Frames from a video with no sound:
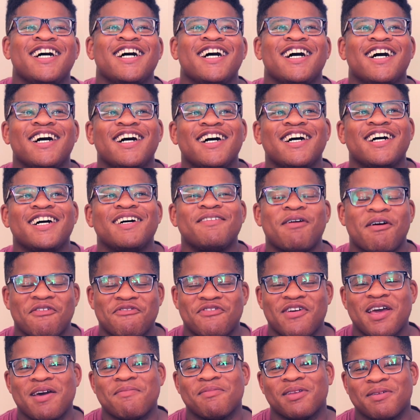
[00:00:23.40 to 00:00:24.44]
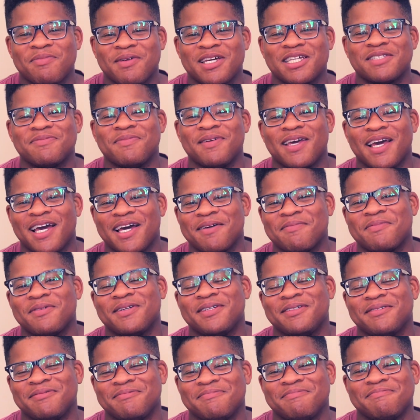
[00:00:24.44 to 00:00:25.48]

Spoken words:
My family makes me happy.